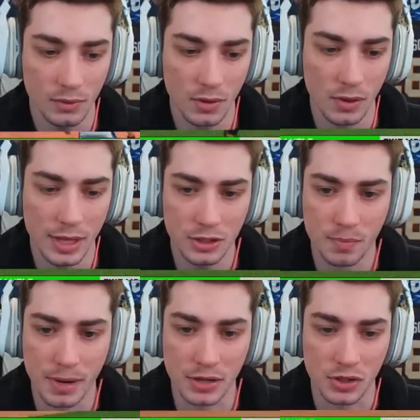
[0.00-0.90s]
Although that's
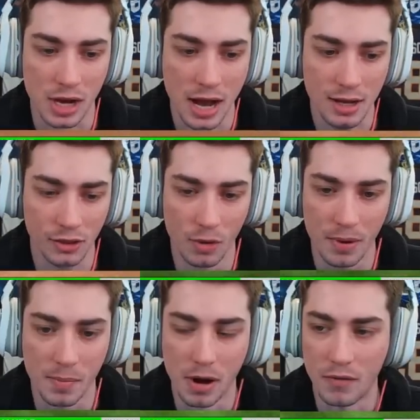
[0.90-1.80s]
a base knock, a little
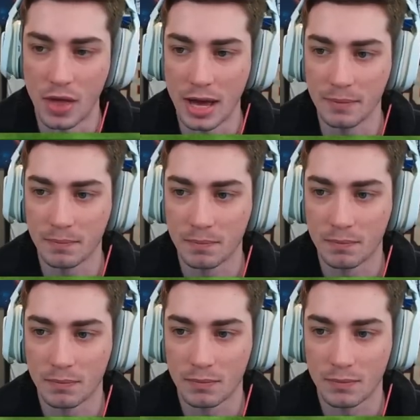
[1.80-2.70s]
bit above that.
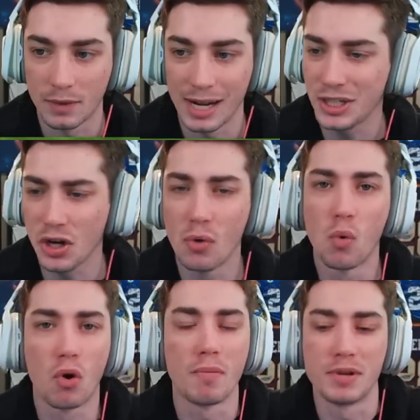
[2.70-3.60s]
I should have
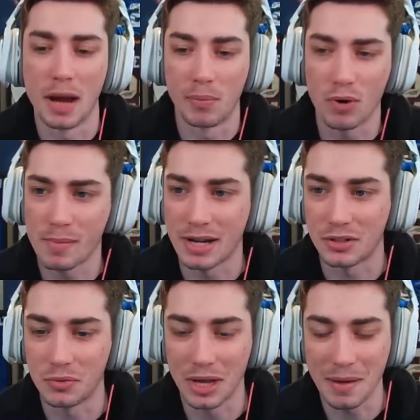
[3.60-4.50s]
warmed up. What am I?
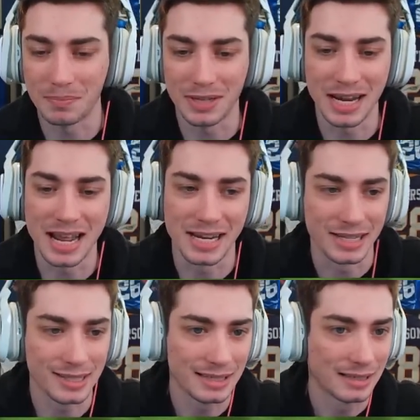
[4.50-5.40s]
I'm an idiot.